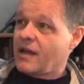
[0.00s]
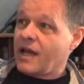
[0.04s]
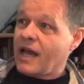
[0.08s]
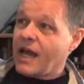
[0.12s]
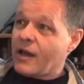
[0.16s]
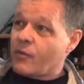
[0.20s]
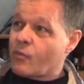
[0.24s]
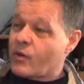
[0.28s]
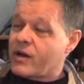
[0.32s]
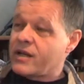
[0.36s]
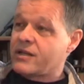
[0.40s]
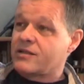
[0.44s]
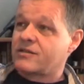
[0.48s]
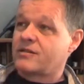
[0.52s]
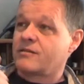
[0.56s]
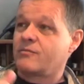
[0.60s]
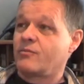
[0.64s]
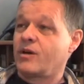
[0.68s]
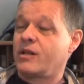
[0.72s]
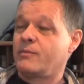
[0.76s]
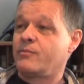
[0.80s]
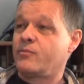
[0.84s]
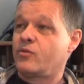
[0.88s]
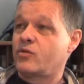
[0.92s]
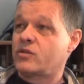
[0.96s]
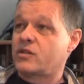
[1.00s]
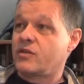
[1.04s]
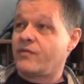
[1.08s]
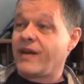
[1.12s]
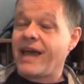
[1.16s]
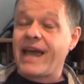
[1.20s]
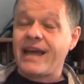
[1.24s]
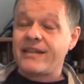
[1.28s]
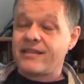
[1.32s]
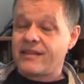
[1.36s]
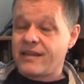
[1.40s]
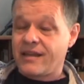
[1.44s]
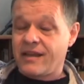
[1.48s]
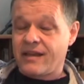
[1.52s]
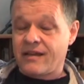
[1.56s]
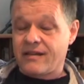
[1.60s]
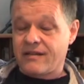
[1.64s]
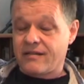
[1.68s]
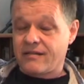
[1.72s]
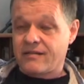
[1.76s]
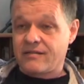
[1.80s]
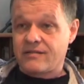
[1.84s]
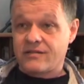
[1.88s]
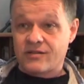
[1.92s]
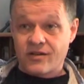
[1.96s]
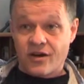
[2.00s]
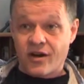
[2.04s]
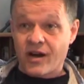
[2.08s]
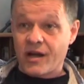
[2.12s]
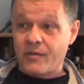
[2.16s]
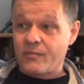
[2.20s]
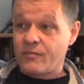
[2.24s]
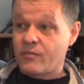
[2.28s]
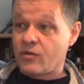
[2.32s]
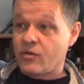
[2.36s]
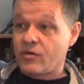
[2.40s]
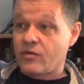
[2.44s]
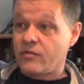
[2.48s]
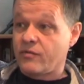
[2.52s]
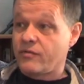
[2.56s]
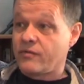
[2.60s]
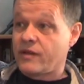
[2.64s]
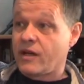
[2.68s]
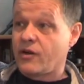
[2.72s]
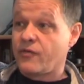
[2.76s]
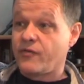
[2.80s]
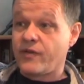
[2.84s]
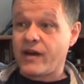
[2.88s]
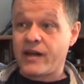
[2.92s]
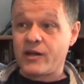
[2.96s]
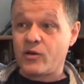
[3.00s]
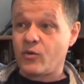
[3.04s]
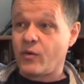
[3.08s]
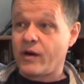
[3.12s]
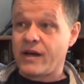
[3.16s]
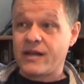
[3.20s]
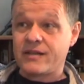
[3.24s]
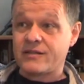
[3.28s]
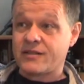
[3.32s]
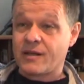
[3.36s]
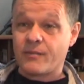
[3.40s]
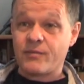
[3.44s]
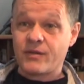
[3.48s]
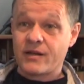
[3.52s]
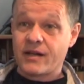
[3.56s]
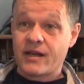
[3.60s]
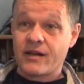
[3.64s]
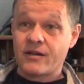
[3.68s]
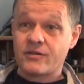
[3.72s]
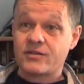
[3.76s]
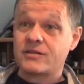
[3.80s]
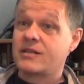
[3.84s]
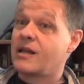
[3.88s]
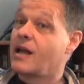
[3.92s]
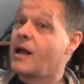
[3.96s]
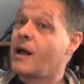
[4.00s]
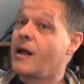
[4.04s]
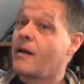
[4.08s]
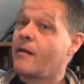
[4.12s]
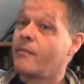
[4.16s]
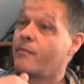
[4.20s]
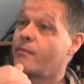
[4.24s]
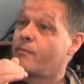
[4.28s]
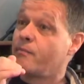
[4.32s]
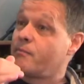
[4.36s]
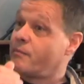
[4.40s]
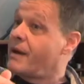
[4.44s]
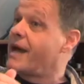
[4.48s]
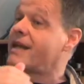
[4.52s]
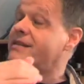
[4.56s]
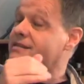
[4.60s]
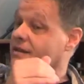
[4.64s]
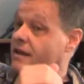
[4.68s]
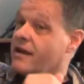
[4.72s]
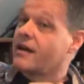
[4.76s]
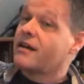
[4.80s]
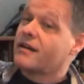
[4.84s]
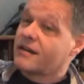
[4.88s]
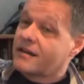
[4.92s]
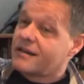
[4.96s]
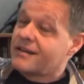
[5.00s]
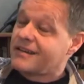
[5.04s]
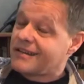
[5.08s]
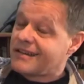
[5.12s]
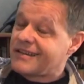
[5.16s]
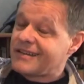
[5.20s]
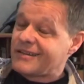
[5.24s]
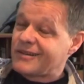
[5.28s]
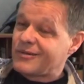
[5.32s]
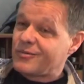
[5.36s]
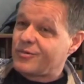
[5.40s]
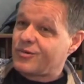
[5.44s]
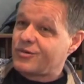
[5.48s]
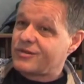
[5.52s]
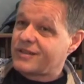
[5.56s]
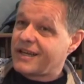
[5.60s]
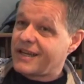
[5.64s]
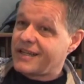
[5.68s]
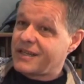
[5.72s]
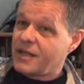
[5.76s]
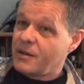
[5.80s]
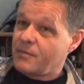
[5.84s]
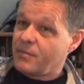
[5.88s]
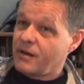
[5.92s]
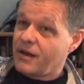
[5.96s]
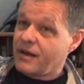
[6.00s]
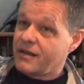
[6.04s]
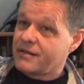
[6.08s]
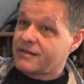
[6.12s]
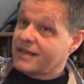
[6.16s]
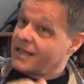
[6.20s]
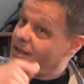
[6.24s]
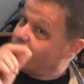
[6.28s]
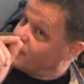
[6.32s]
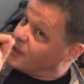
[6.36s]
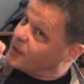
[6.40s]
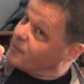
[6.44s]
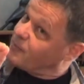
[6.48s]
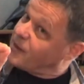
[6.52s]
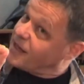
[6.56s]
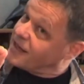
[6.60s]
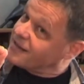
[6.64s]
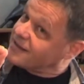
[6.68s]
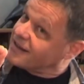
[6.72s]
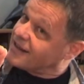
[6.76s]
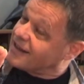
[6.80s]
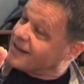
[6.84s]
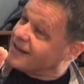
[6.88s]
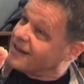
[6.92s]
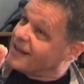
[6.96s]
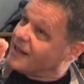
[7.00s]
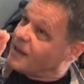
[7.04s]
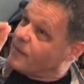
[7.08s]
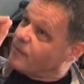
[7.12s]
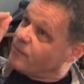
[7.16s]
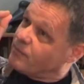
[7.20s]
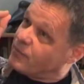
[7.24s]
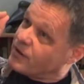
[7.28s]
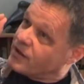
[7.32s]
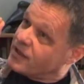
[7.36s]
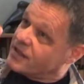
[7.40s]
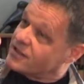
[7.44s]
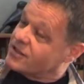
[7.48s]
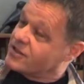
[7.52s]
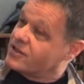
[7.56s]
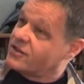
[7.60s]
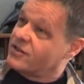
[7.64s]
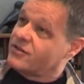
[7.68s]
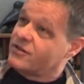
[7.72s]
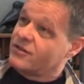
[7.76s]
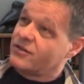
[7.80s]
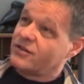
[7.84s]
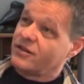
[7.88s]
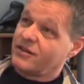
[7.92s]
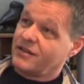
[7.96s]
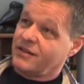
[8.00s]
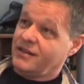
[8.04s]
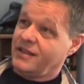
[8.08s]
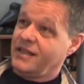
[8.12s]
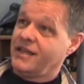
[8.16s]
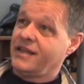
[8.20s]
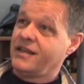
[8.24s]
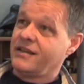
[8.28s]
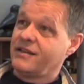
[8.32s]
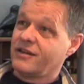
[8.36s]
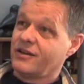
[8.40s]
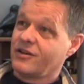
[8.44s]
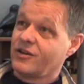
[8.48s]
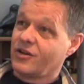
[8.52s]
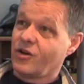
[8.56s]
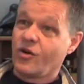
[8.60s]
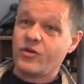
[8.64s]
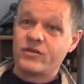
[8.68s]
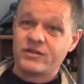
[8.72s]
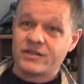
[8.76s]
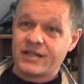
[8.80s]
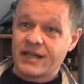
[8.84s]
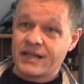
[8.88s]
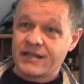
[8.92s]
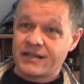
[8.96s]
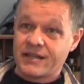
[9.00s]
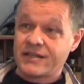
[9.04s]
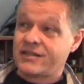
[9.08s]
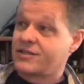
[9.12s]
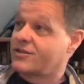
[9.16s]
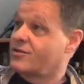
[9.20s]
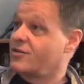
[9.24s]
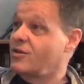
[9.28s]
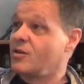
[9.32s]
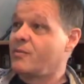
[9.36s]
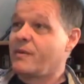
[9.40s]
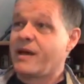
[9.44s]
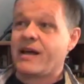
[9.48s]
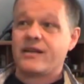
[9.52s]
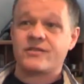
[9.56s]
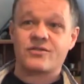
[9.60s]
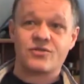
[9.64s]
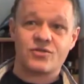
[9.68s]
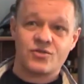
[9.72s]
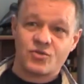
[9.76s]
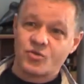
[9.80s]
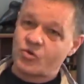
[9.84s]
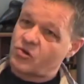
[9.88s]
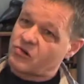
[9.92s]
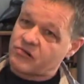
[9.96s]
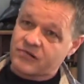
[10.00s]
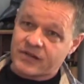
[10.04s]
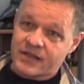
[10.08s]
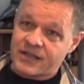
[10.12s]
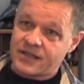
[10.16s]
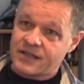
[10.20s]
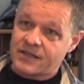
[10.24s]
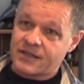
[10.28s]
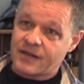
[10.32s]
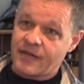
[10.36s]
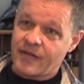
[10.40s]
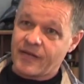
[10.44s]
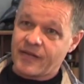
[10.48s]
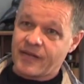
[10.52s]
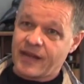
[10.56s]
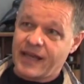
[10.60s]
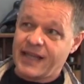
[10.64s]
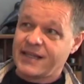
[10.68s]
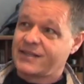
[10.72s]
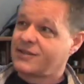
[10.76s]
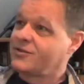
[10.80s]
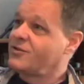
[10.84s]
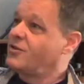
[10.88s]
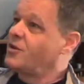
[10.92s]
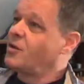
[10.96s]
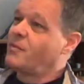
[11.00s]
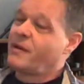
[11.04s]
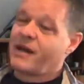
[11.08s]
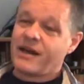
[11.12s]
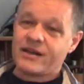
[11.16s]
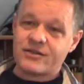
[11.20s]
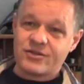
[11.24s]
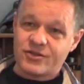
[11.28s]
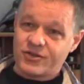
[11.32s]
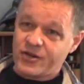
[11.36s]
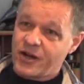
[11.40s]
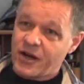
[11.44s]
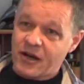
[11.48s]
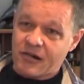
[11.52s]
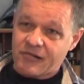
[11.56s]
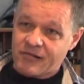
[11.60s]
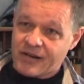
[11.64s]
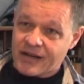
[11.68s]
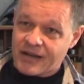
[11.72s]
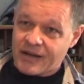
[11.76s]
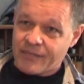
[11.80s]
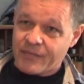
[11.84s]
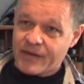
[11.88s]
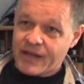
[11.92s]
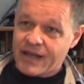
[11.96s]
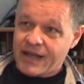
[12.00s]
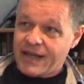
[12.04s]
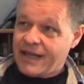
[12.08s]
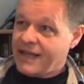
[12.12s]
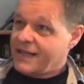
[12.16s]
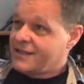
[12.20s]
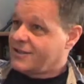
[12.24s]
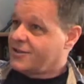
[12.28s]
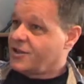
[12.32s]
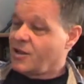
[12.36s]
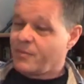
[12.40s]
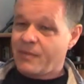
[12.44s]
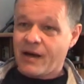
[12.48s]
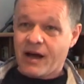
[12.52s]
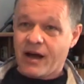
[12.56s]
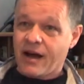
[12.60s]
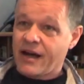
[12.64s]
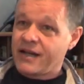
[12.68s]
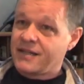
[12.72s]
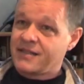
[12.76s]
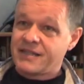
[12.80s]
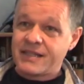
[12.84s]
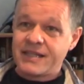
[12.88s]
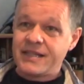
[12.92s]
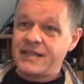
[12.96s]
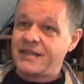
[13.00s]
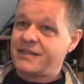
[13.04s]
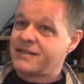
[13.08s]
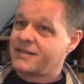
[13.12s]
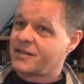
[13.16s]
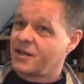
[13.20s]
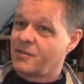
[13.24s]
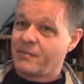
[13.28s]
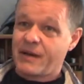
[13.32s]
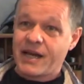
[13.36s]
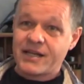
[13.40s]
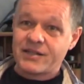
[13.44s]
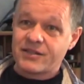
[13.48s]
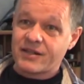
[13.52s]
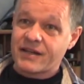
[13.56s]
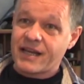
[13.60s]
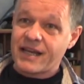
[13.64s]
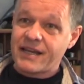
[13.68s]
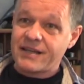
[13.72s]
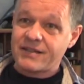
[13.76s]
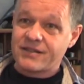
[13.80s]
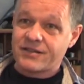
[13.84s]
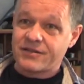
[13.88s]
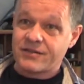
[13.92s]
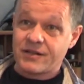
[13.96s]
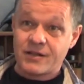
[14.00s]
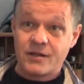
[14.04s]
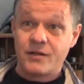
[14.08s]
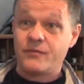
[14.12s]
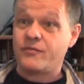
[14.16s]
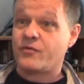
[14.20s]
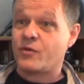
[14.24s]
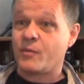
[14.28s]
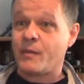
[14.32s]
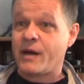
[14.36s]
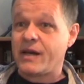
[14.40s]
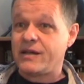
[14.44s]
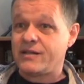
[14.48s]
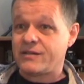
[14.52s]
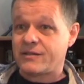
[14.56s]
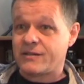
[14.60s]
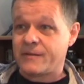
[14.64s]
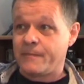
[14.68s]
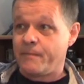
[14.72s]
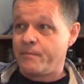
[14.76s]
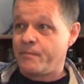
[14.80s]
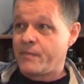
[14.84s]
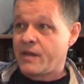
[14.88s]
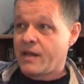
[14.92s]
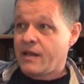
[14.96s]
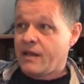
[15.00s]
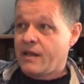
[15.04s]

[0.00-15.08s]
And when it's when books have had their time, well, they'll fade away, and something else better will take their place, and it'll be better. But you still need content. It's still about stories. It's still about sharing. It's still about ideas and imagination and information.